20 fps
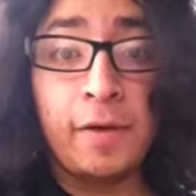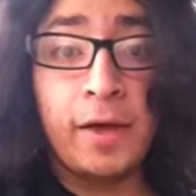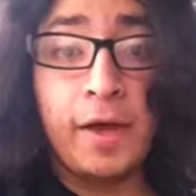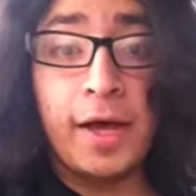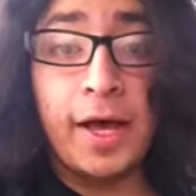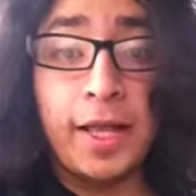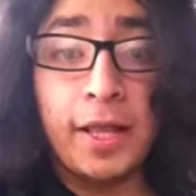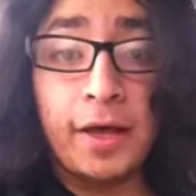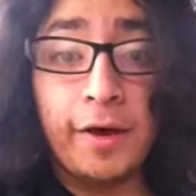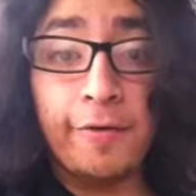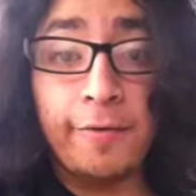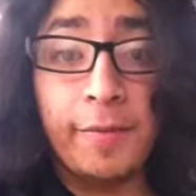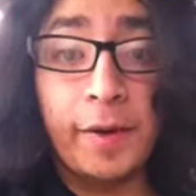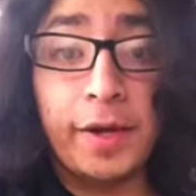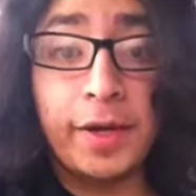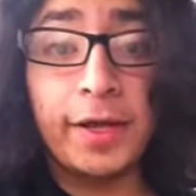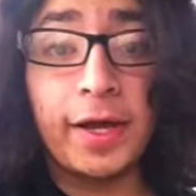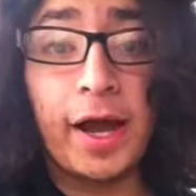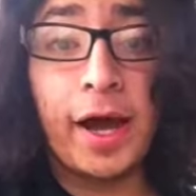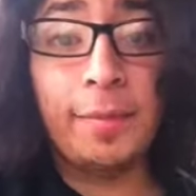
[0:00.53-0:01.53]
Hello
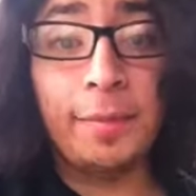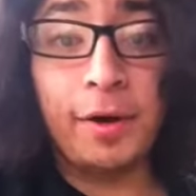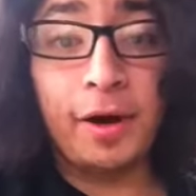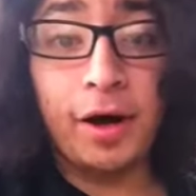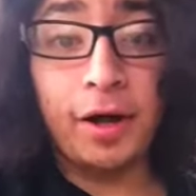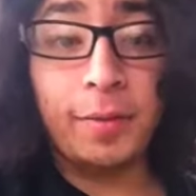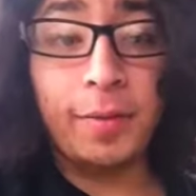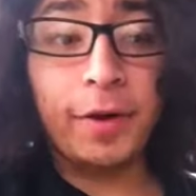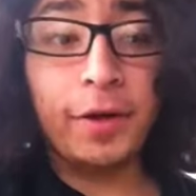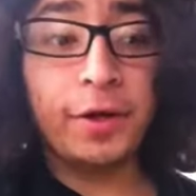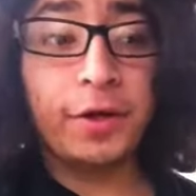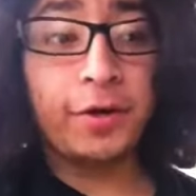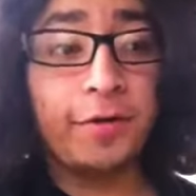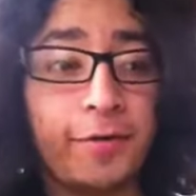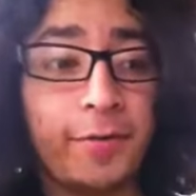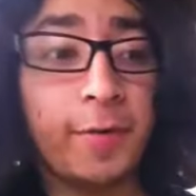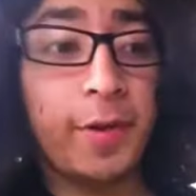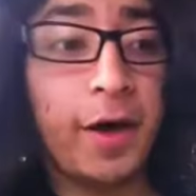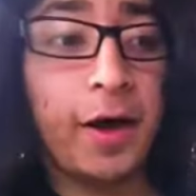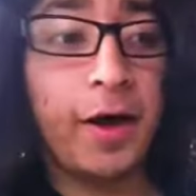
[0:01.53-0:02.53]
everybody, I'm Oddball here
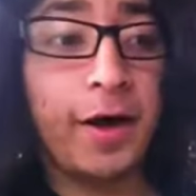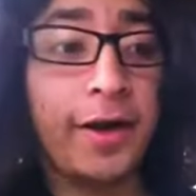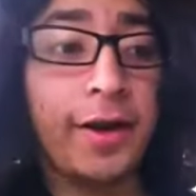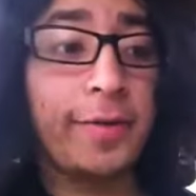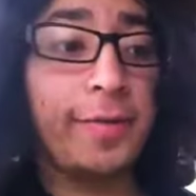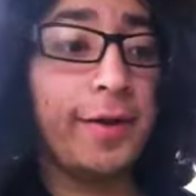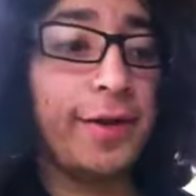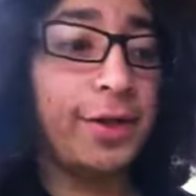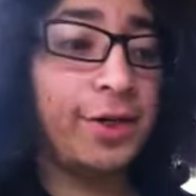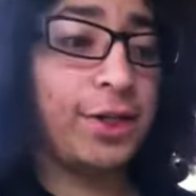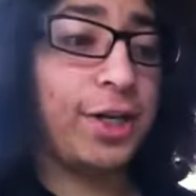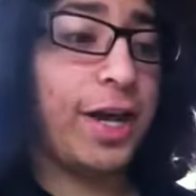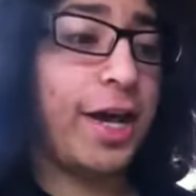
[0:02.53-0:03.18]
from the Odd Image,